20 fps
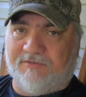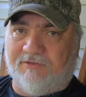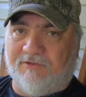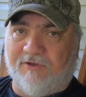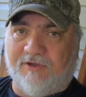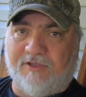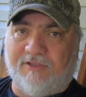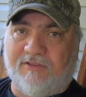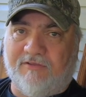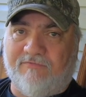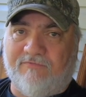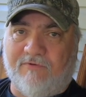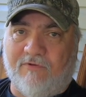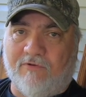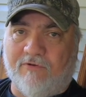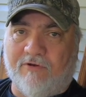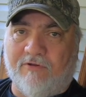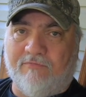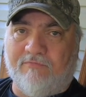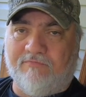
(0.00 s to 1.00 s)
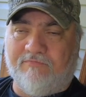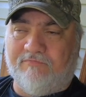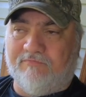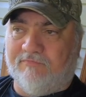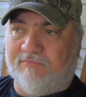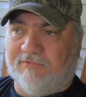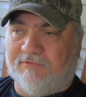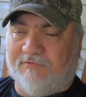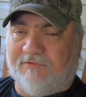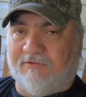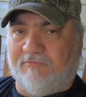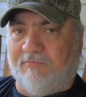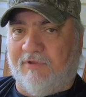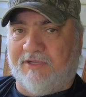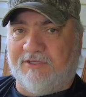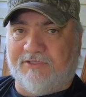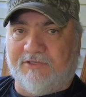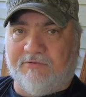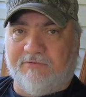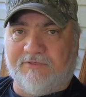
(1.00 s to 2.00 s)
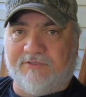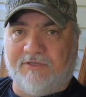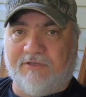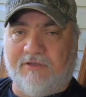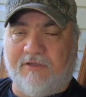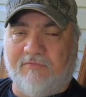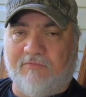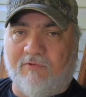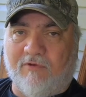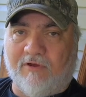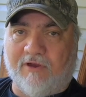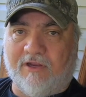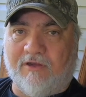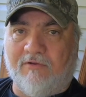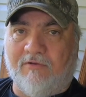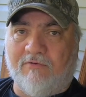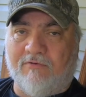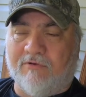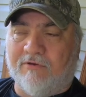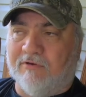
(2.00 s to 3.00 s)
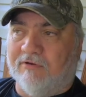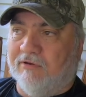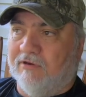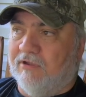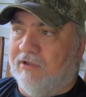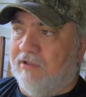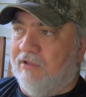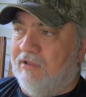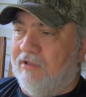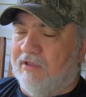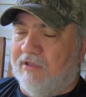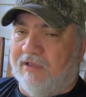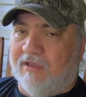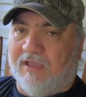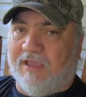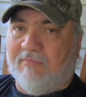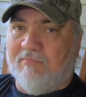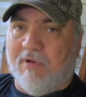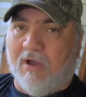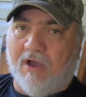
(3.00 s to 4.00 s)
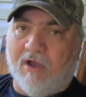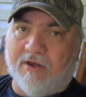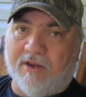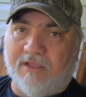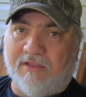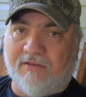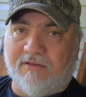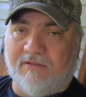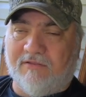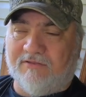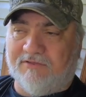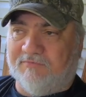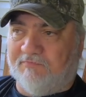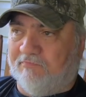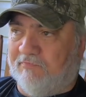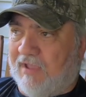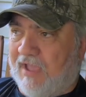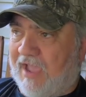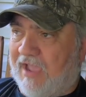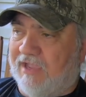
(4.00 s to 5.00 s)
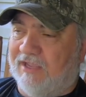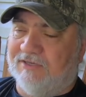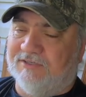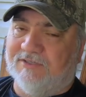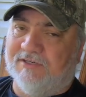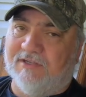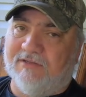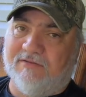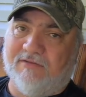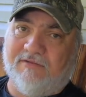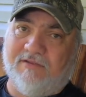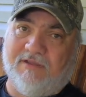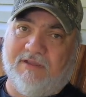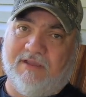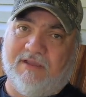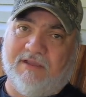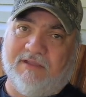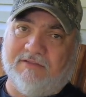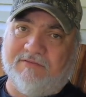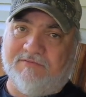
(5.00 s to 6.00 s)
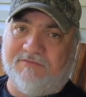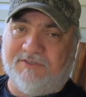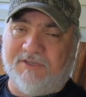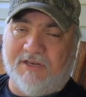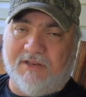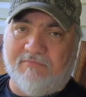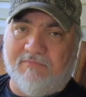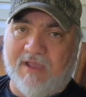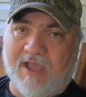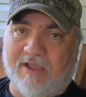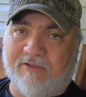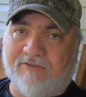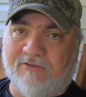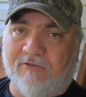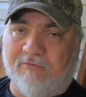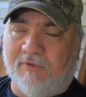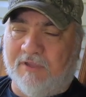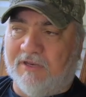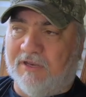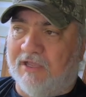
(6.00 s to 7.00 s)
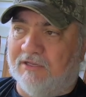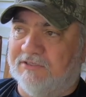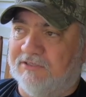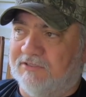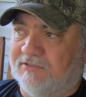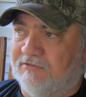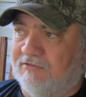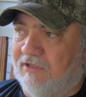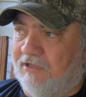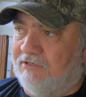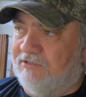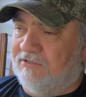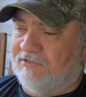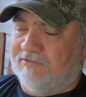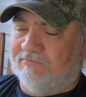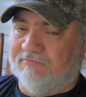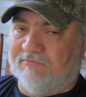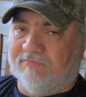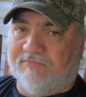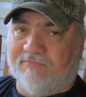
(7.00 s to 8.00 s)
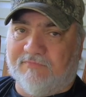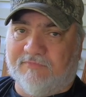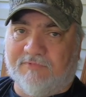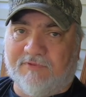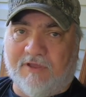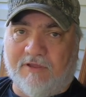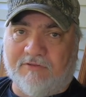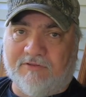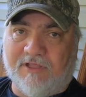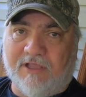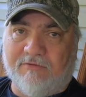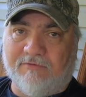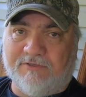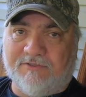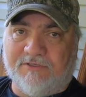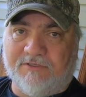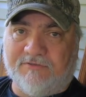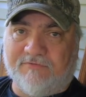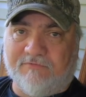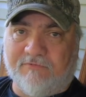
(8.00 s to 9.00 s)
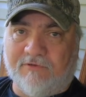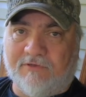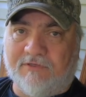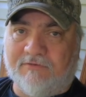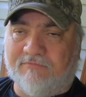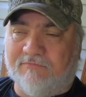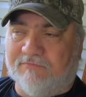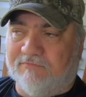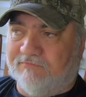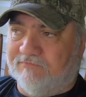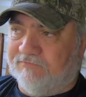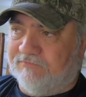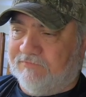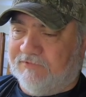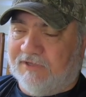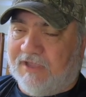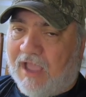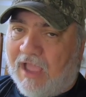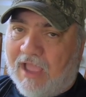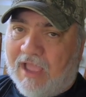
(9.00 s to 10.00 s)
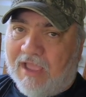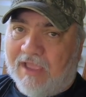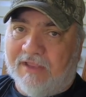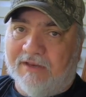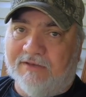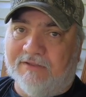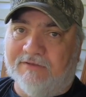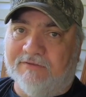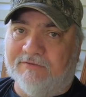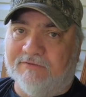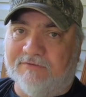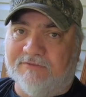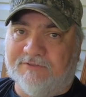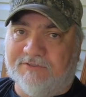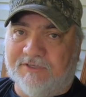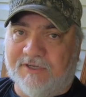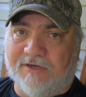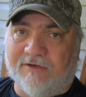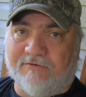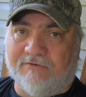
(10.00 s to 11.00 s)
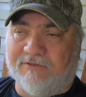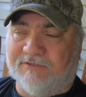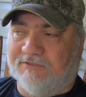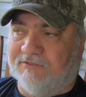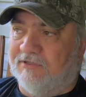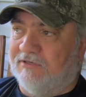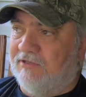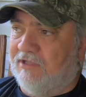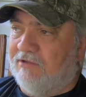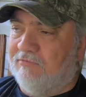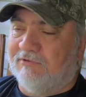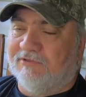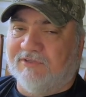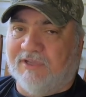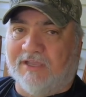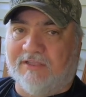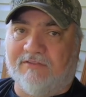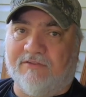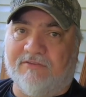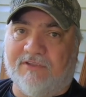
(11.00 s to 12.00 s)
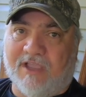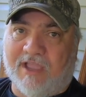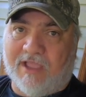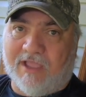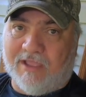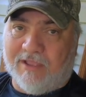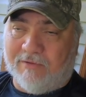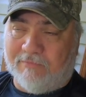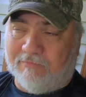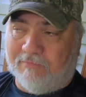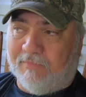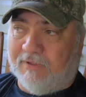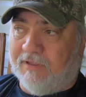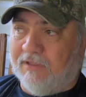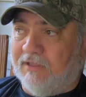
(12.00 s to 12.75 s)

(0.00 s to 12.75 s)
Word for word: look at the Fordham, make sure it was in good working order. He bought it, packaged it, and sent it back to me, and I just I just thought that was just really kind and generous that he would take the time